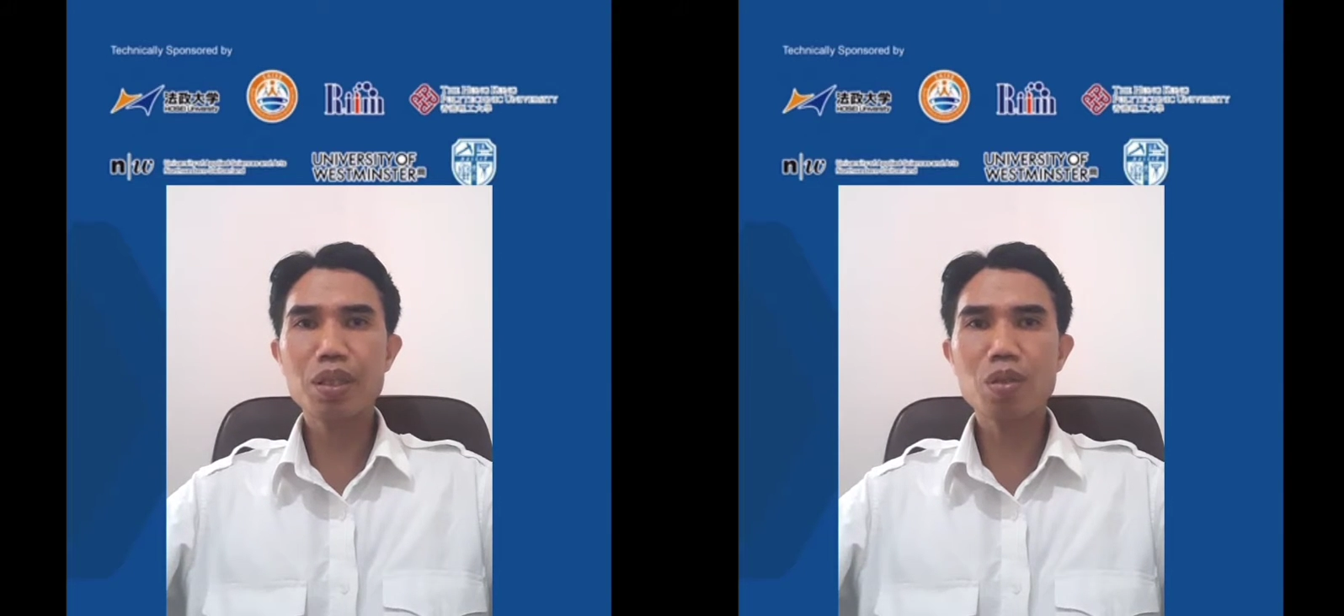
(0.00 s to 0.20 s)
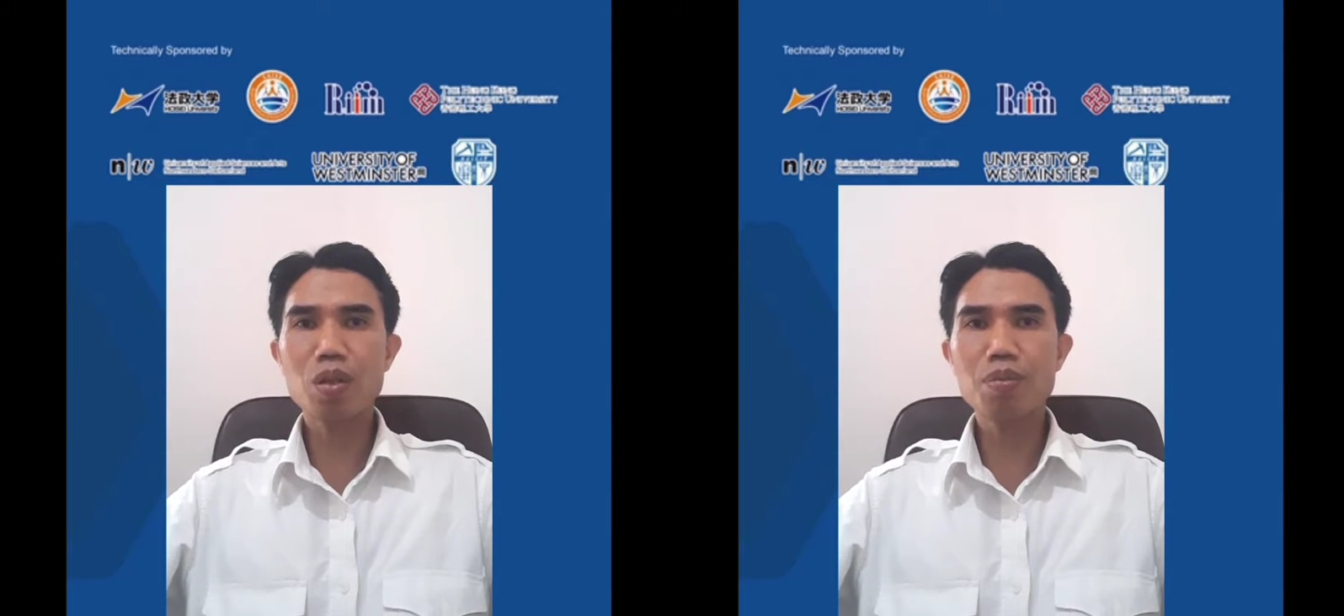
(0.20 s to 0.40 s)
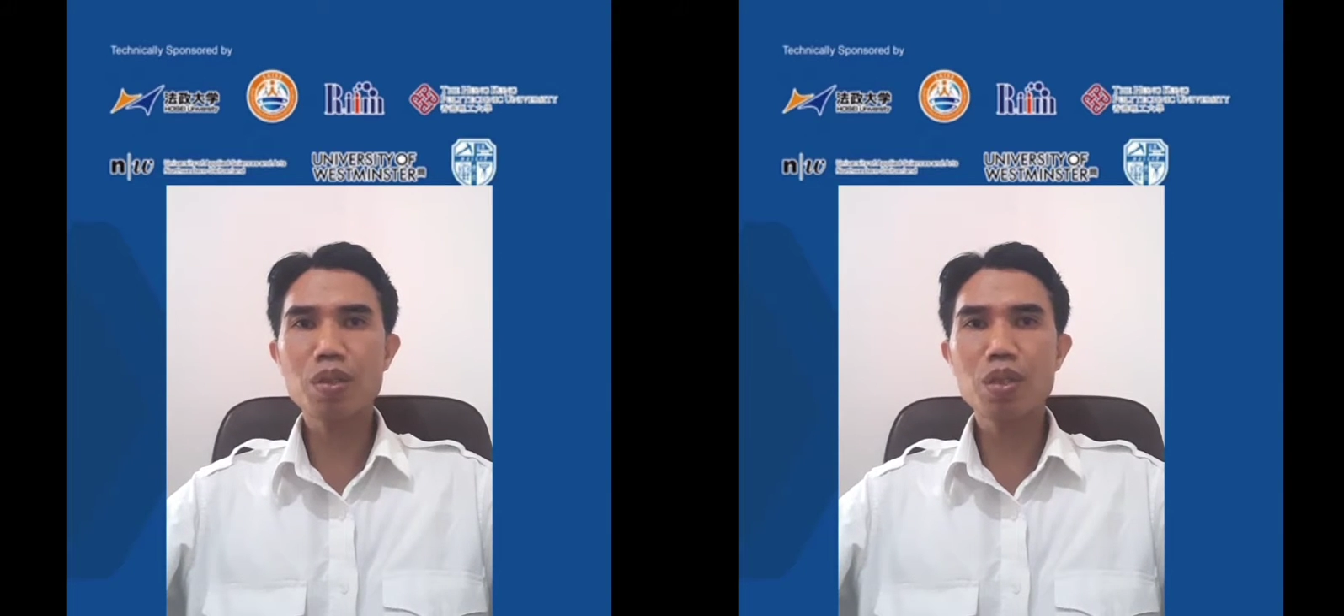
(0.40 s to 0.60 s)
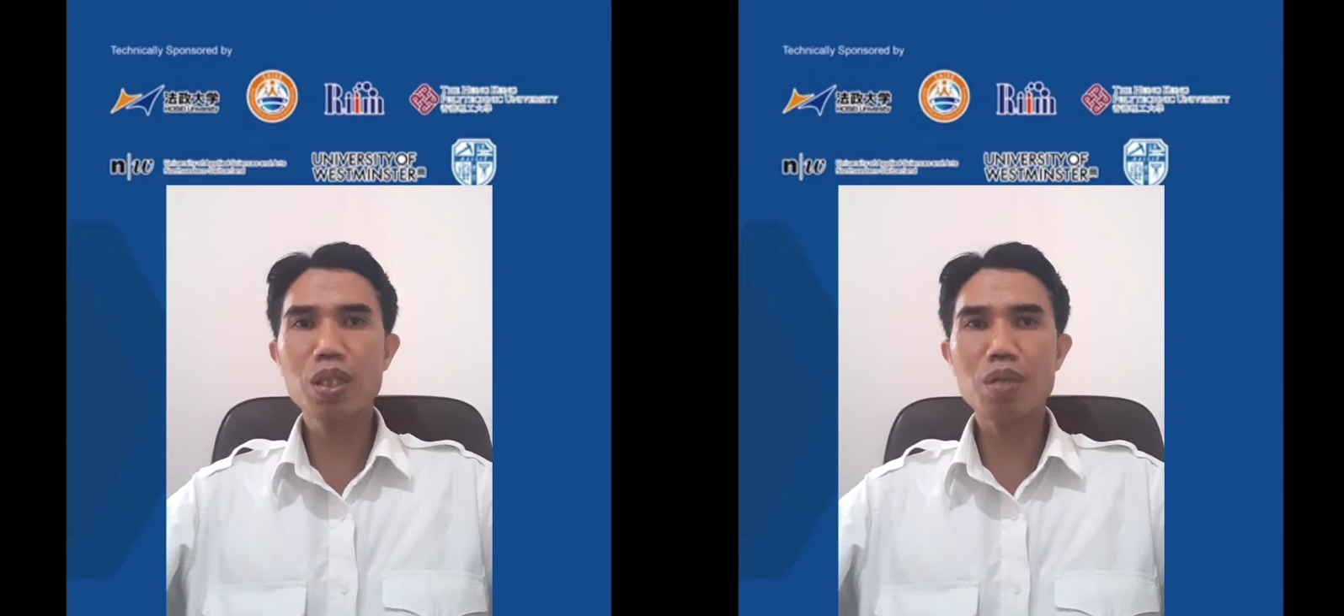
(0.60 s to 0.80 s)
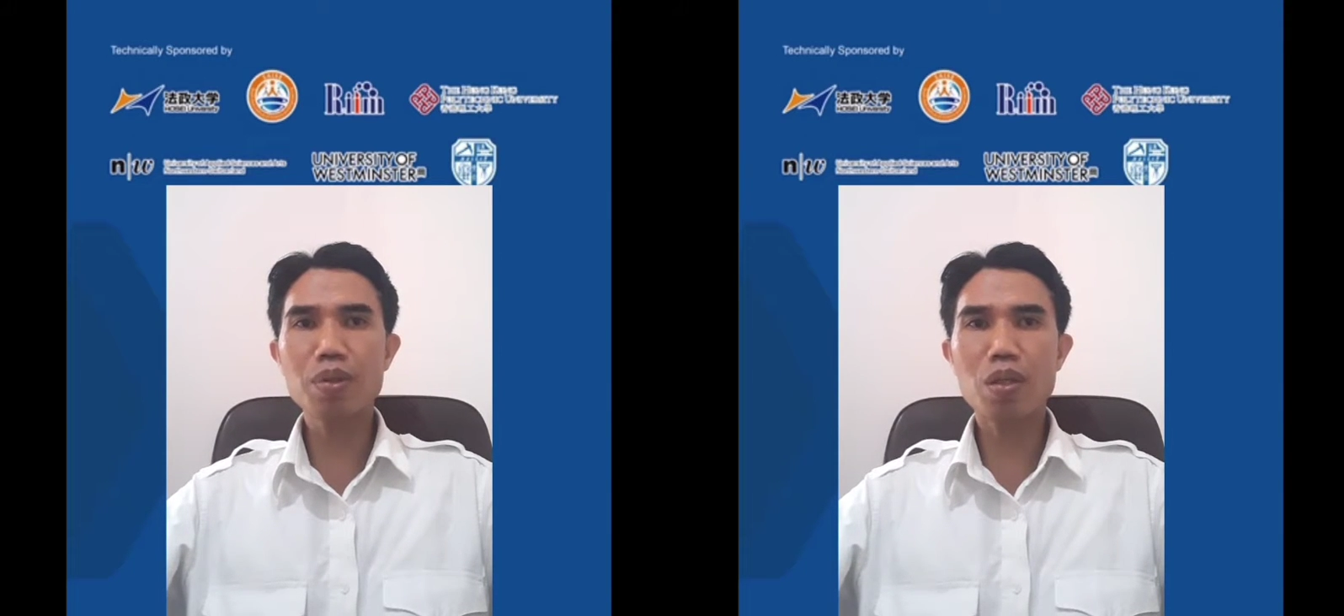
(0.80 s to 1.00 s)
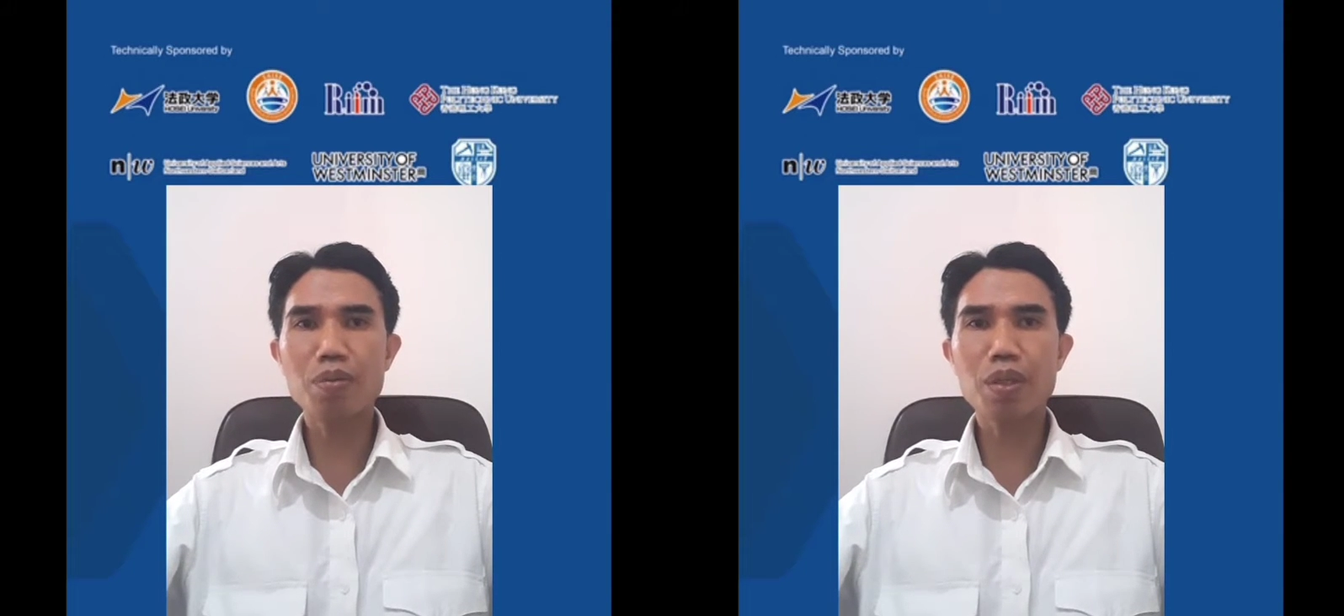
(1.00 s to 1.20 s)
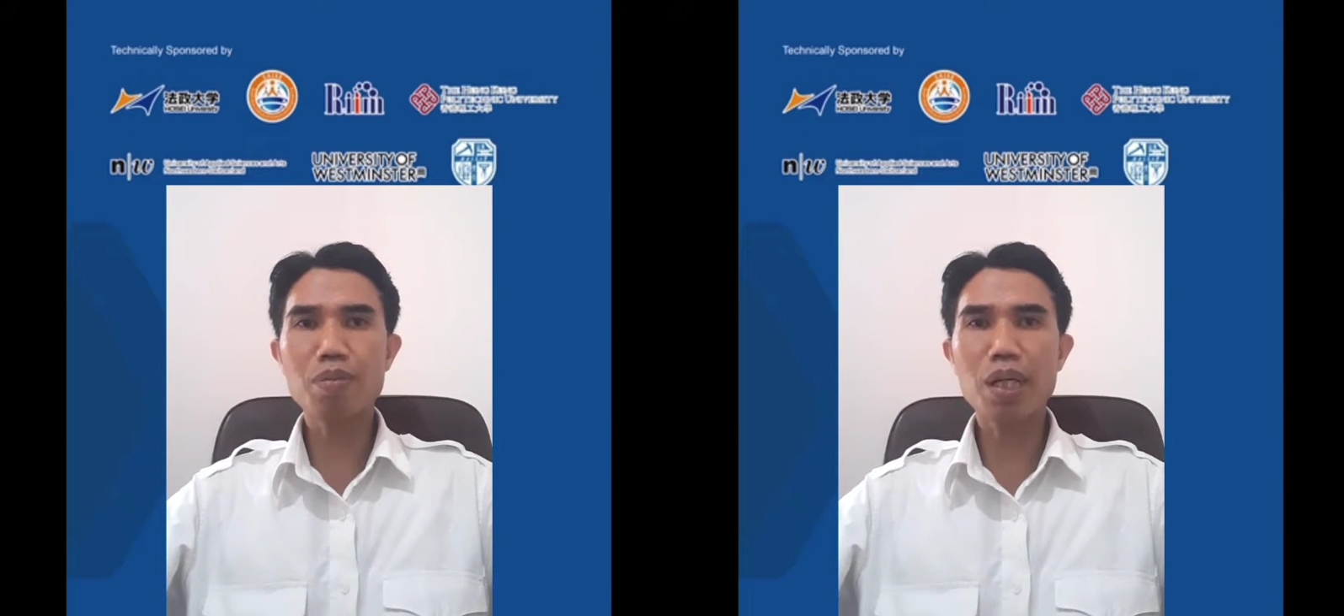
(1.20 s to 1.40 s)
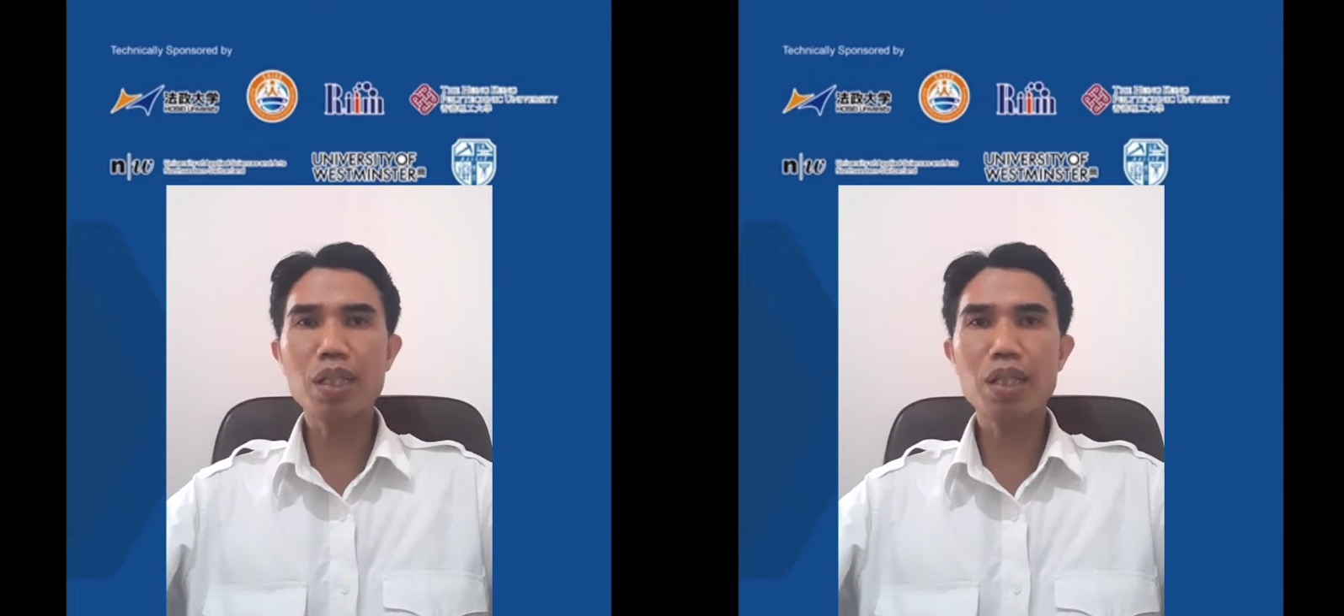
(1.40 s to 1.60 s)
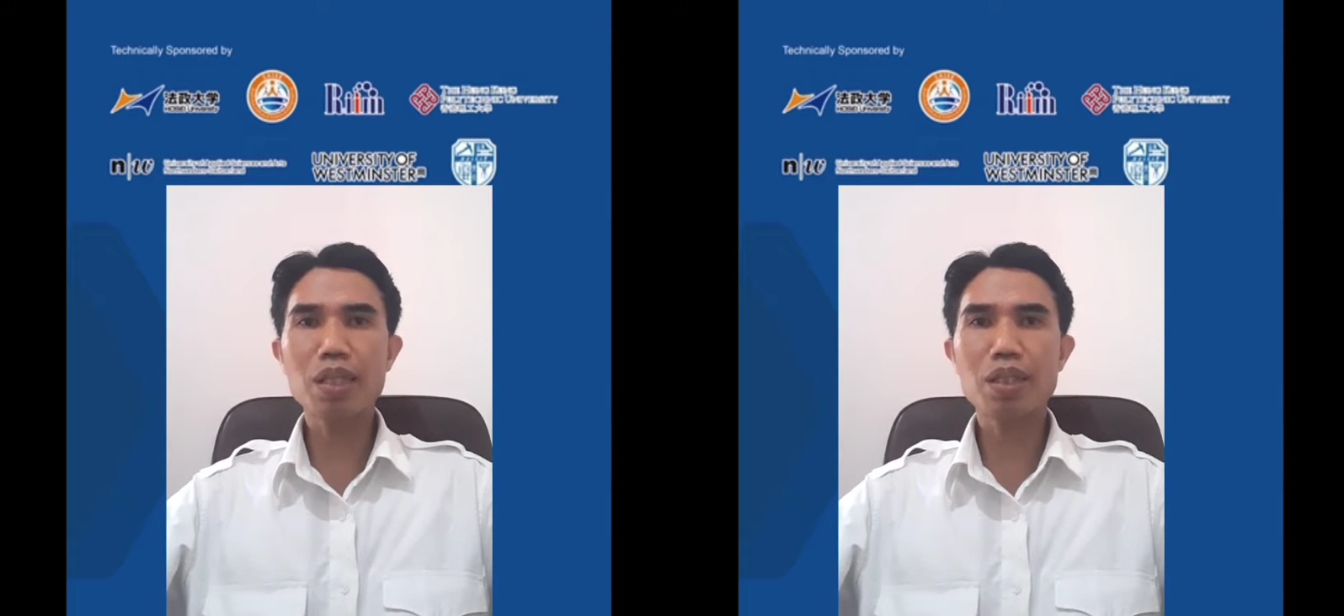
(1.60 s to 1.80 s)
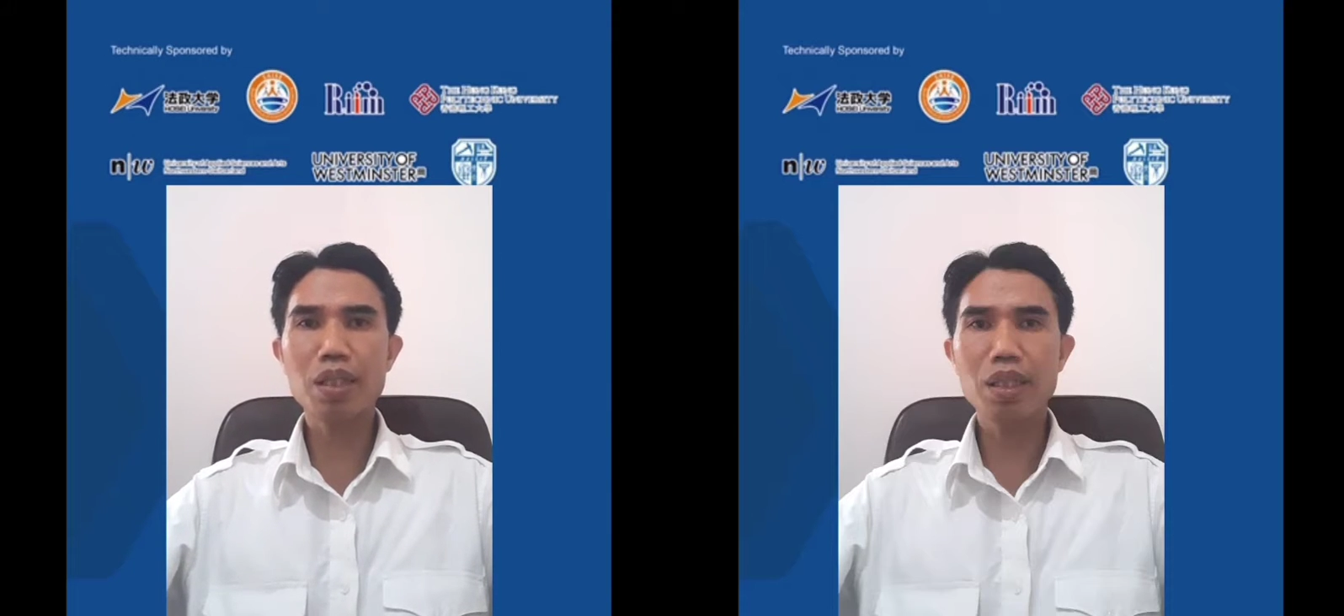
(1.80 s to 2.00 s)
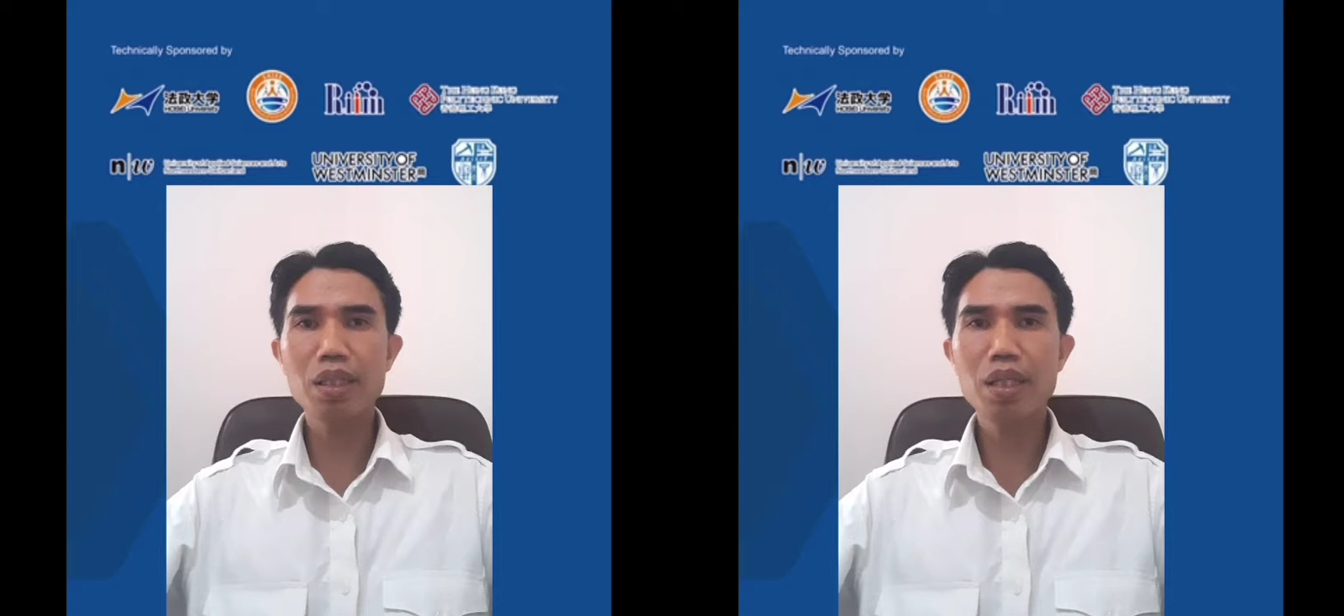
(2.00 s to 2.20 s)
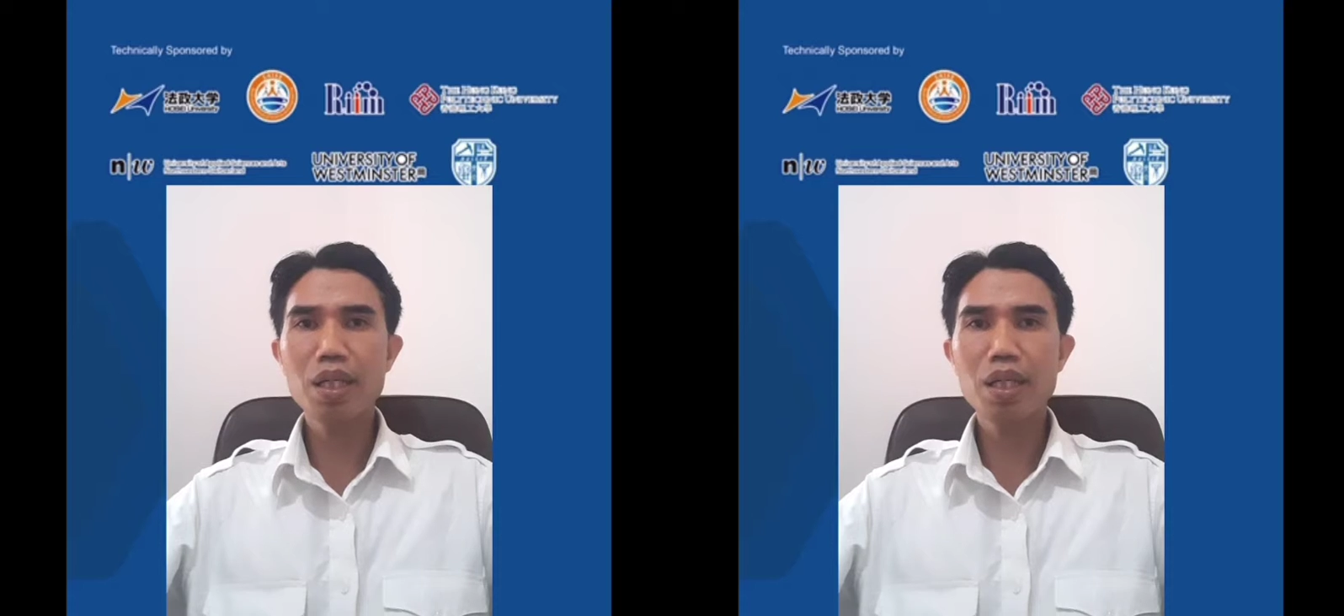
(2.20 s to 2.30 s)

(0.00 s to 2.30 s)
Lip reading: Economic Geography of the Mining Industry,